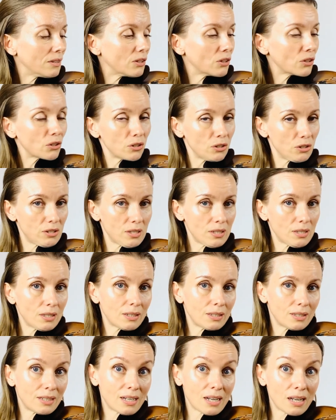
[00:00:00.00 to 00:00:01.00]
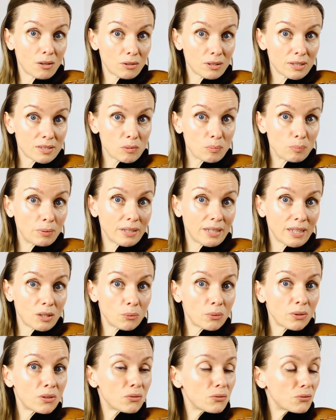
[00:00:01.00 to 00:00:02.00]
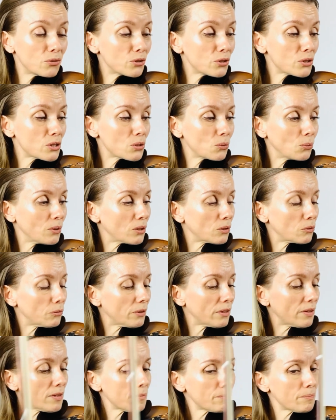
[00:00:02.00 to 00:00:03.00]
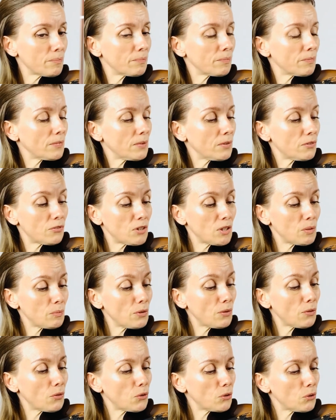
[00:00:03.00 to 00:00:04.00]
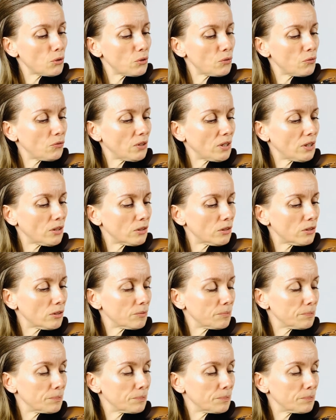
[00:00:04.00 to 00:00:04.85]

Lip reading: Good. Now let's play with the first twinkle rhythm from the third finger.